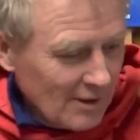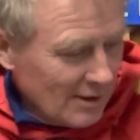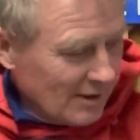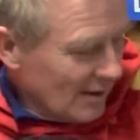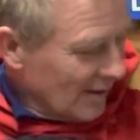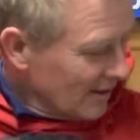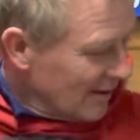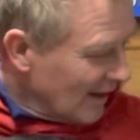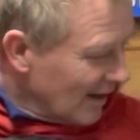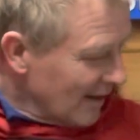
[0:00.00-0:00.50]

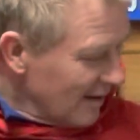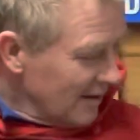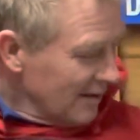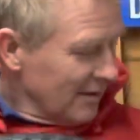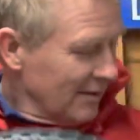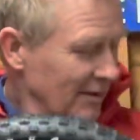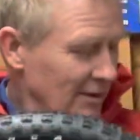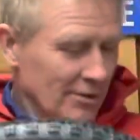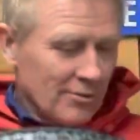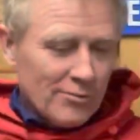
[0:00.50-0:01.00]
And then,
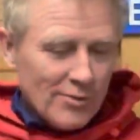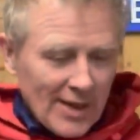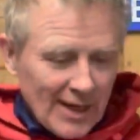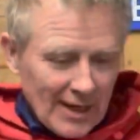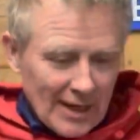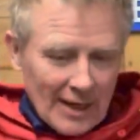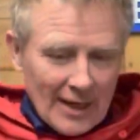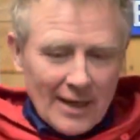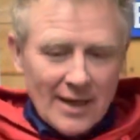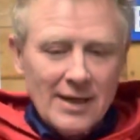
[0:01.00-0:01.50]

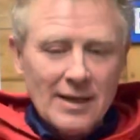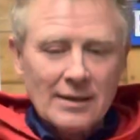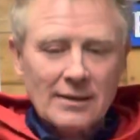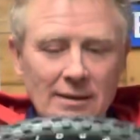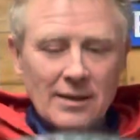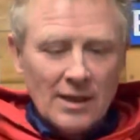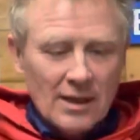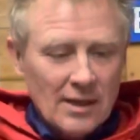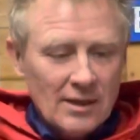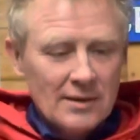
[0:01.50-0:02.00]
really,
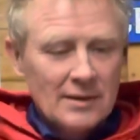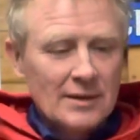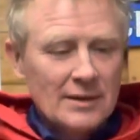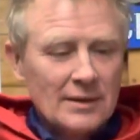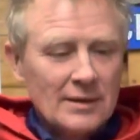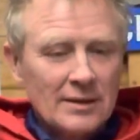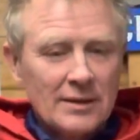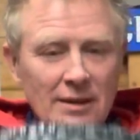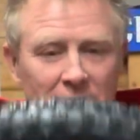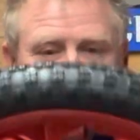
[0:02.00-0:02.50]

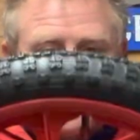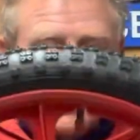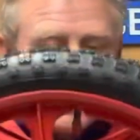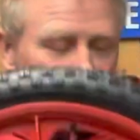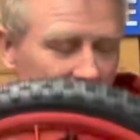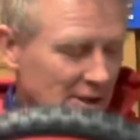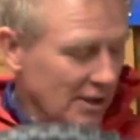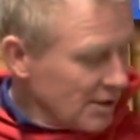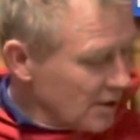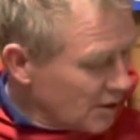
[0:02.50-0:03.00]
your
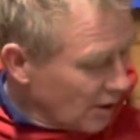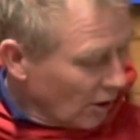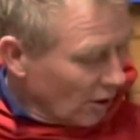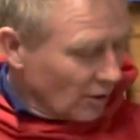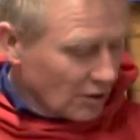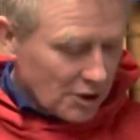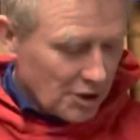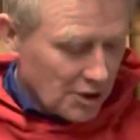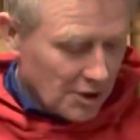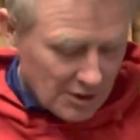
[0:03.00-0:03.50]
finishing
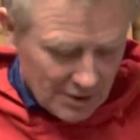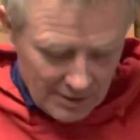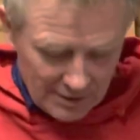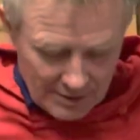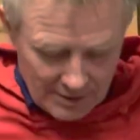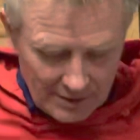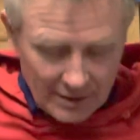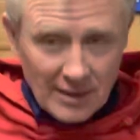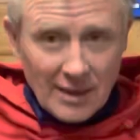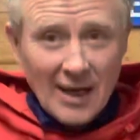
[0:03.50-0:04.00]
touch,
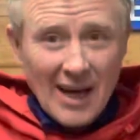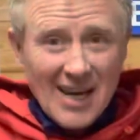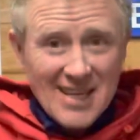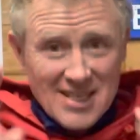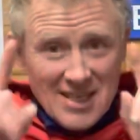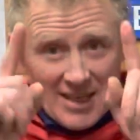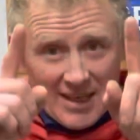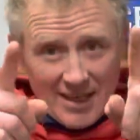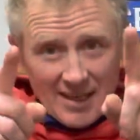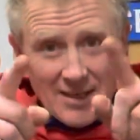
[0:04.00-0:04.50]

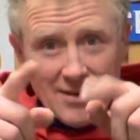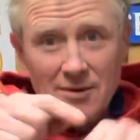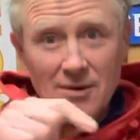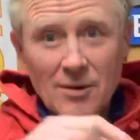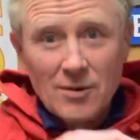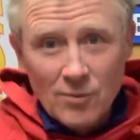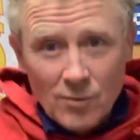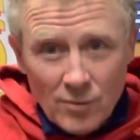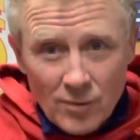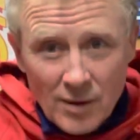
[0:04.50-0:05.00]
actually,
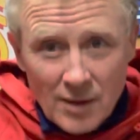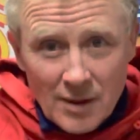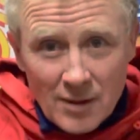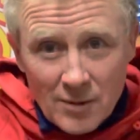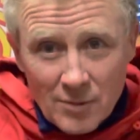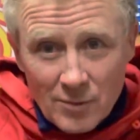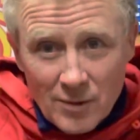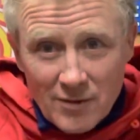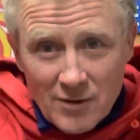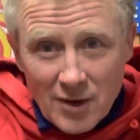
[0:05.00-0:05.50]

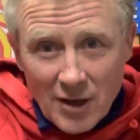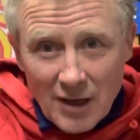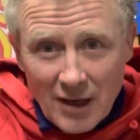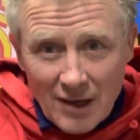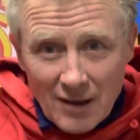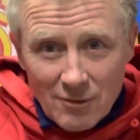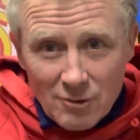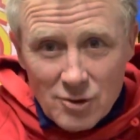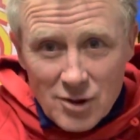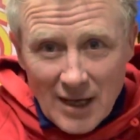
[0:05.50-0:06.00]
we've got a
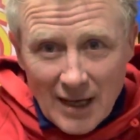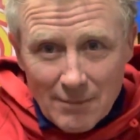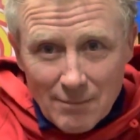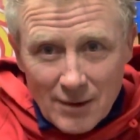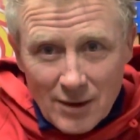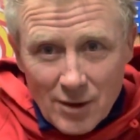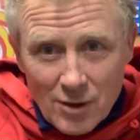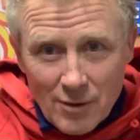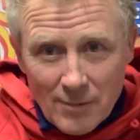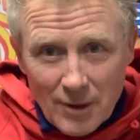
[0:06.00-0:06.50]
little
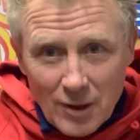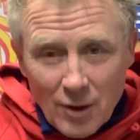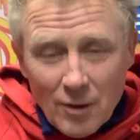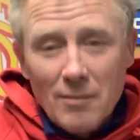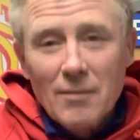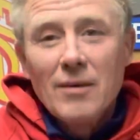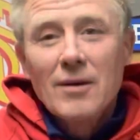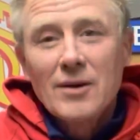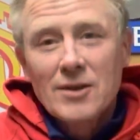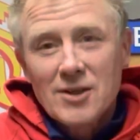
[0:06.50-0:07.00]
segment coming up.
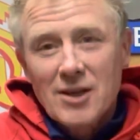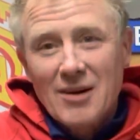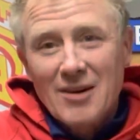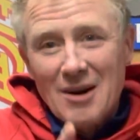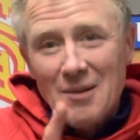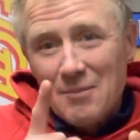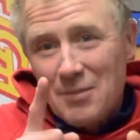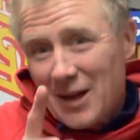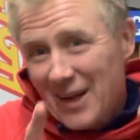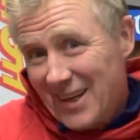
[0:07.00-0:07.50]
So I'll
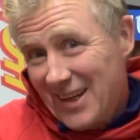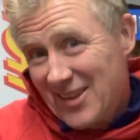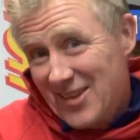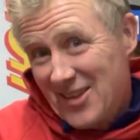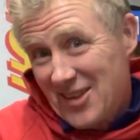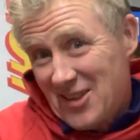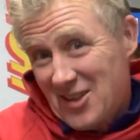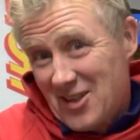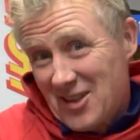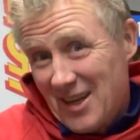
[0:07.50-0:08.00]
play you
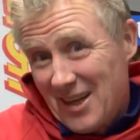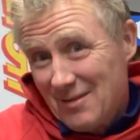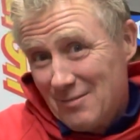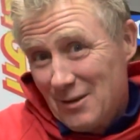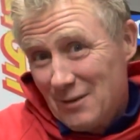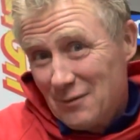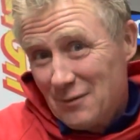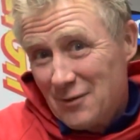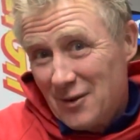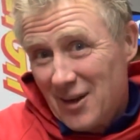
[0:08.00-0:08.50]
this
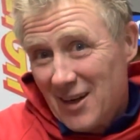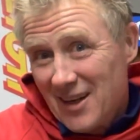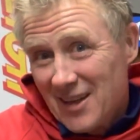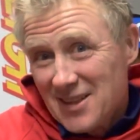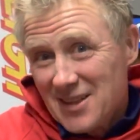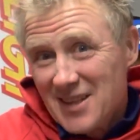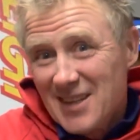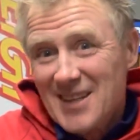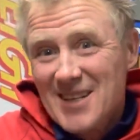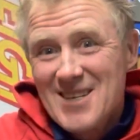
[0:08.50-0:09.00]
segment
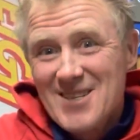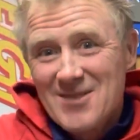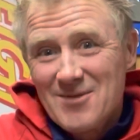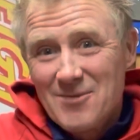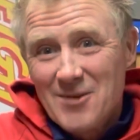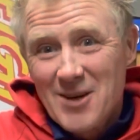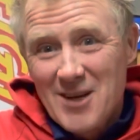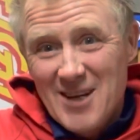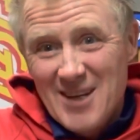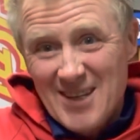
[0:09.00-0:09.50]
first,
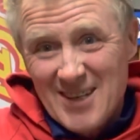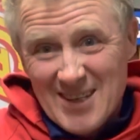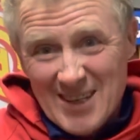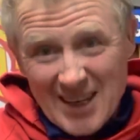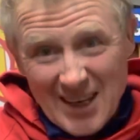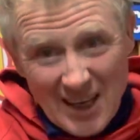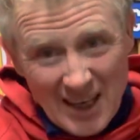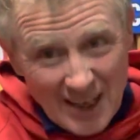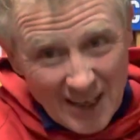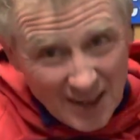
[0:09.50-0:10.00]
where I
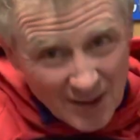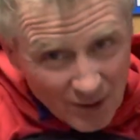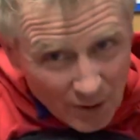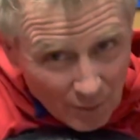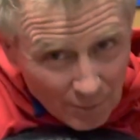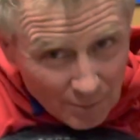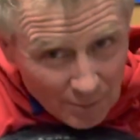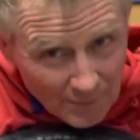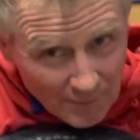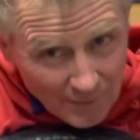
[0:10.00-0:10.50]
clean
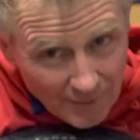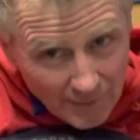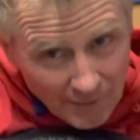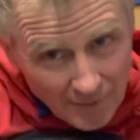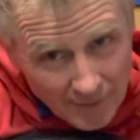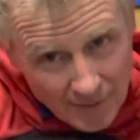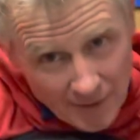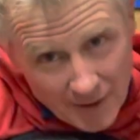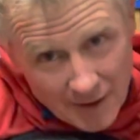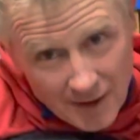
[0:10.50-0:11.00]
up
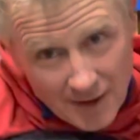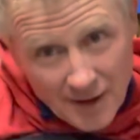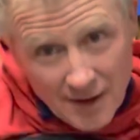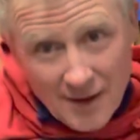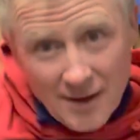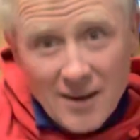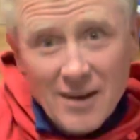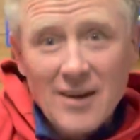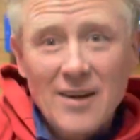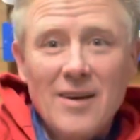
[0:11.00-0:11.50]

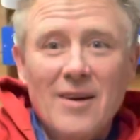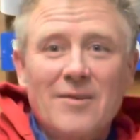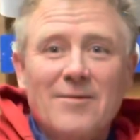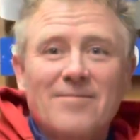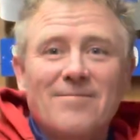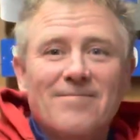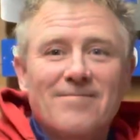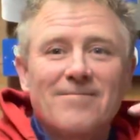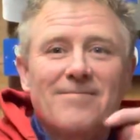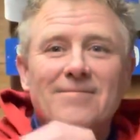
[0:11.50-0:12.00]
the
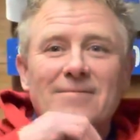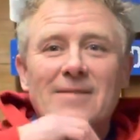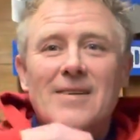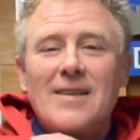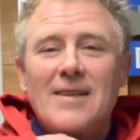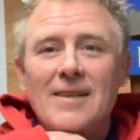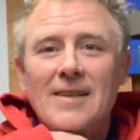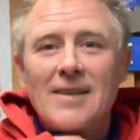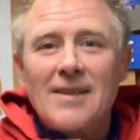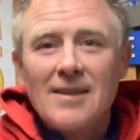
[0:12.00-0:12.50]

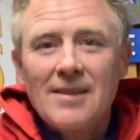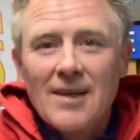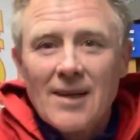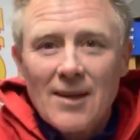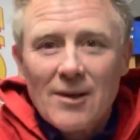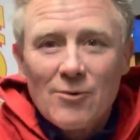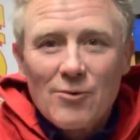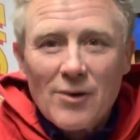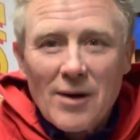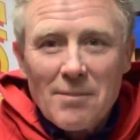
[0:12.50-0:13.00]

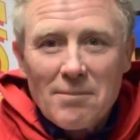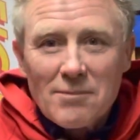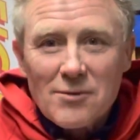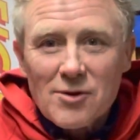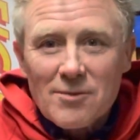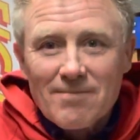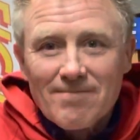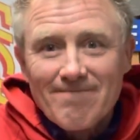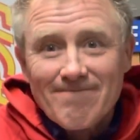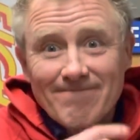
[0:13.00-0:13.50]
rims.
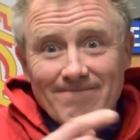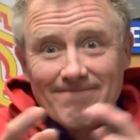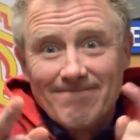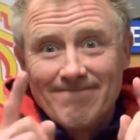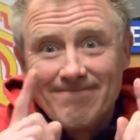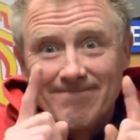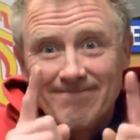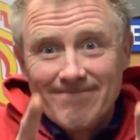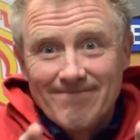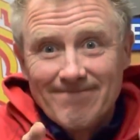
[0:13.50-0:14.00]

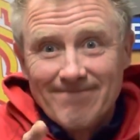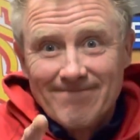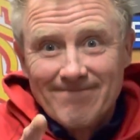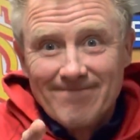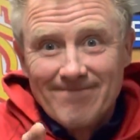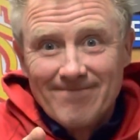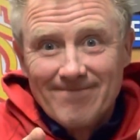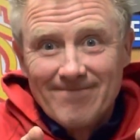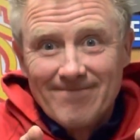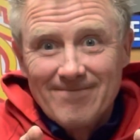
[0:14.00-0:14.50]

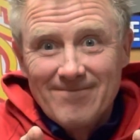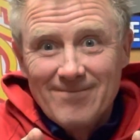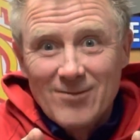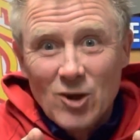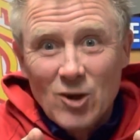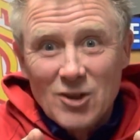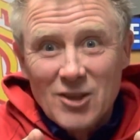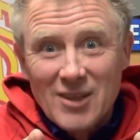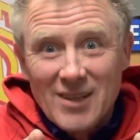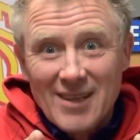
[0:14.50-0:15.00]

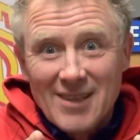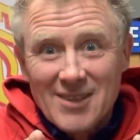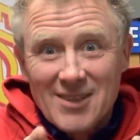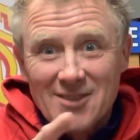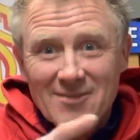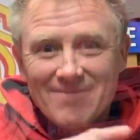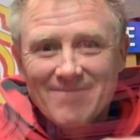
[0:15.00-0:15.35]
Watch this.